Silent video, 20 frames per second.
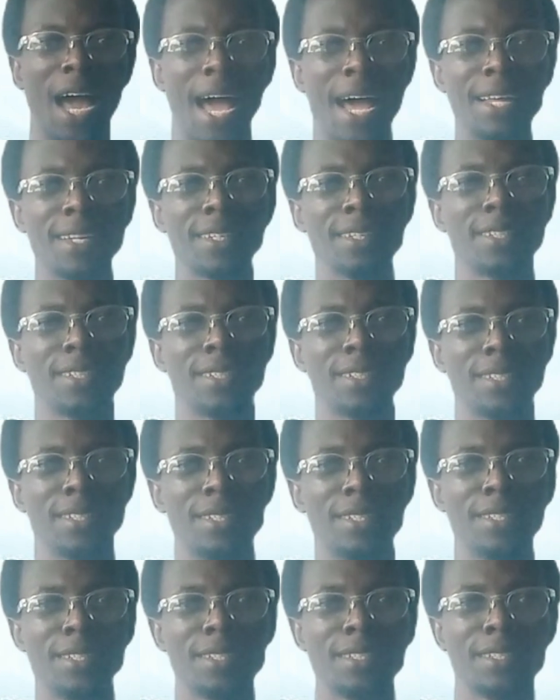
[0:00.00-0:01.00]
And
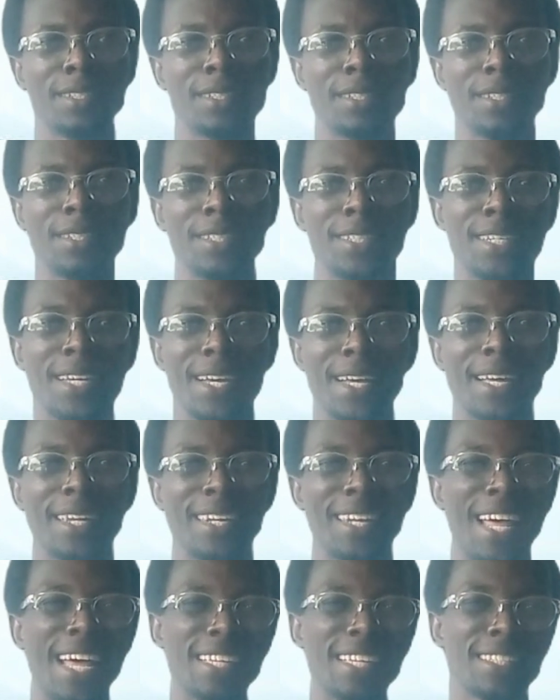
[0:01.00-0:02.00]
their
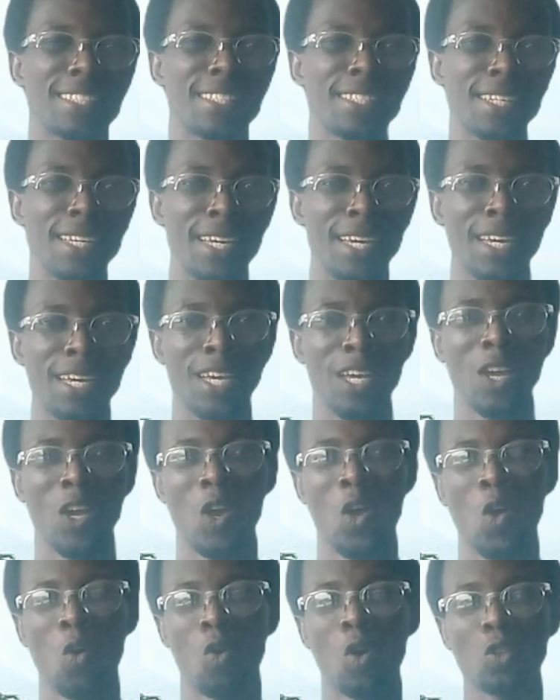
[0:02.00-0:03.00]
last year
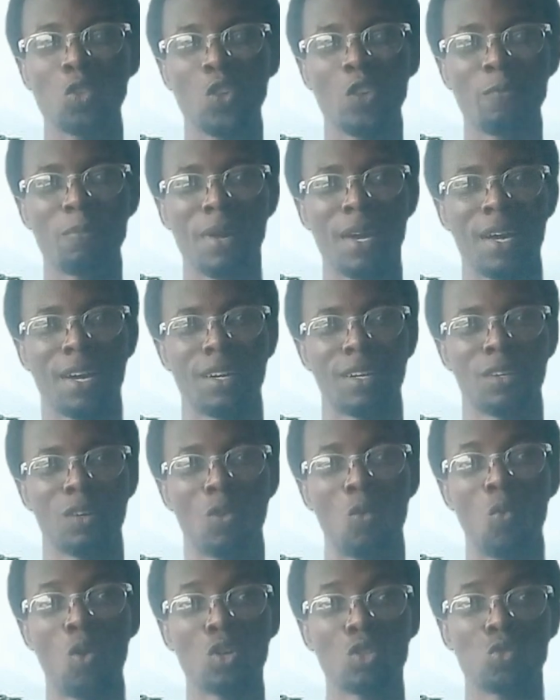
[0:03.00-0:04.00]
cut-off
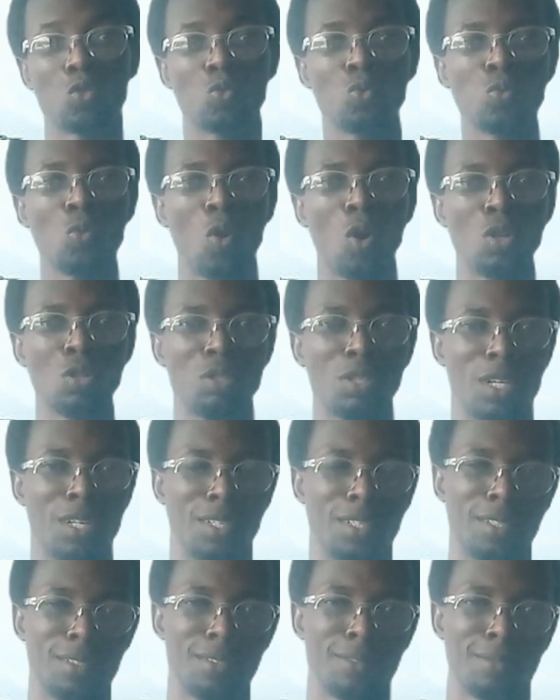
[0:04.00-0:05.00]
mark was
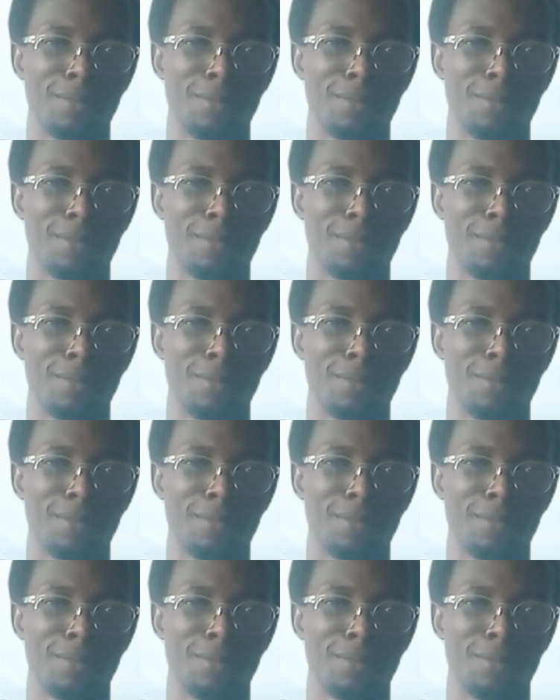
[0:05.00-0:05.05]
200.